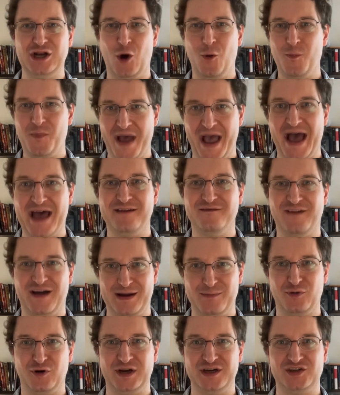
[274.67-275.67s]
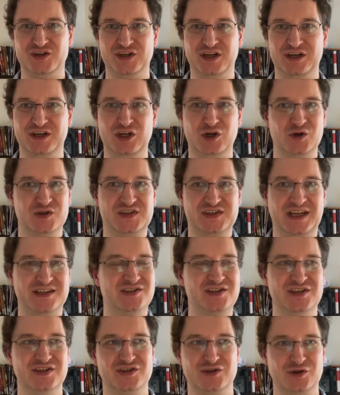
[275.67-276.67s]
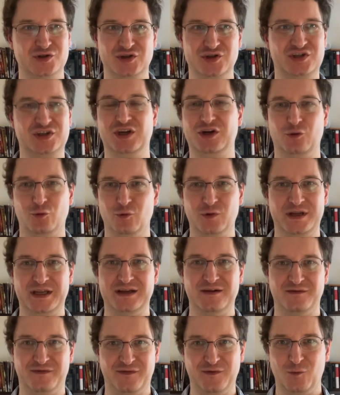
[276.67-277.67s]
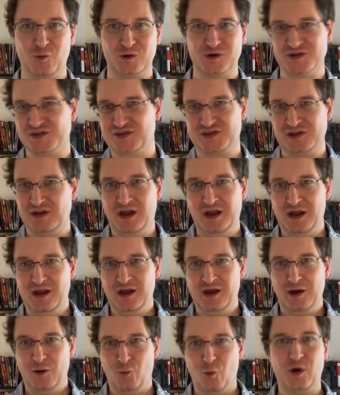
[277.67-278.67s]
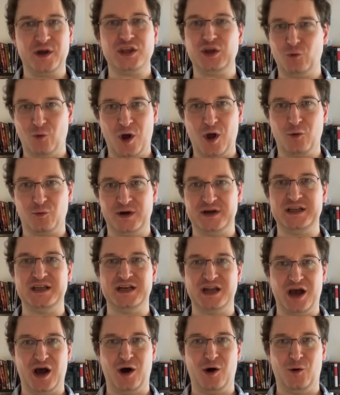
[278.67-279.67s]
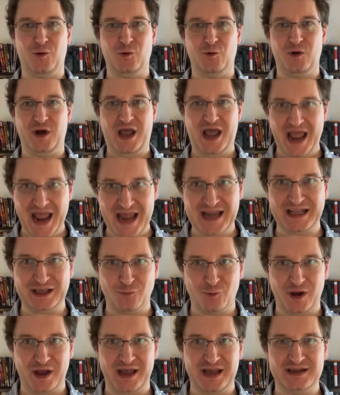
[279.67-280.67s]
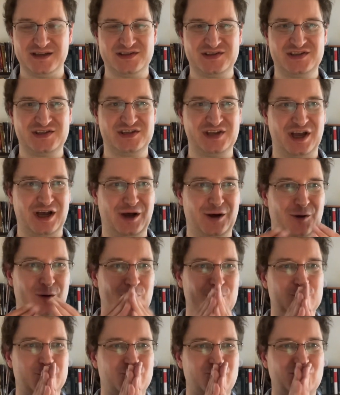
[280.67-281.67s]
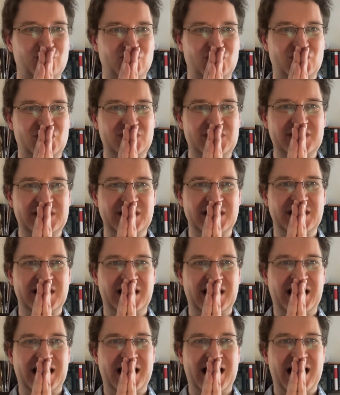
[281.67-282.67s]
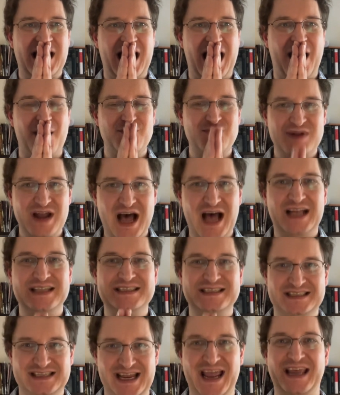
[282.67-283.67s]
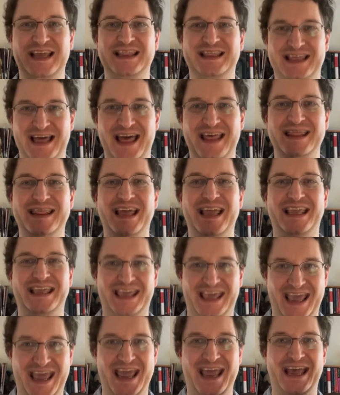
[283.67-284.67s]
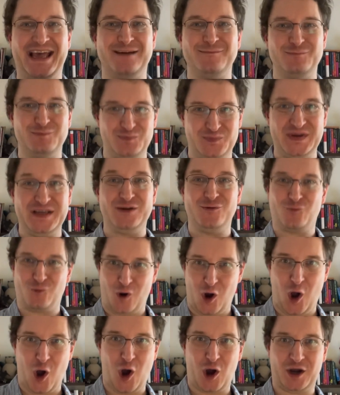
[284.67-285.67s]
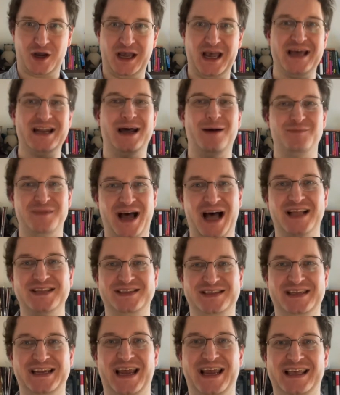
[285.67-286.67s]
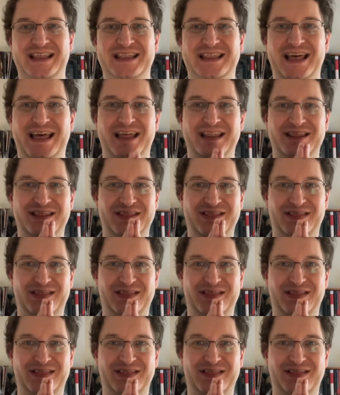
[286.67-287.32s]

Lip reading: bad vibration, your senses are just going to reinforce what you already know anyway. So I'm not saying that they can't be wrong, and I'm not saying that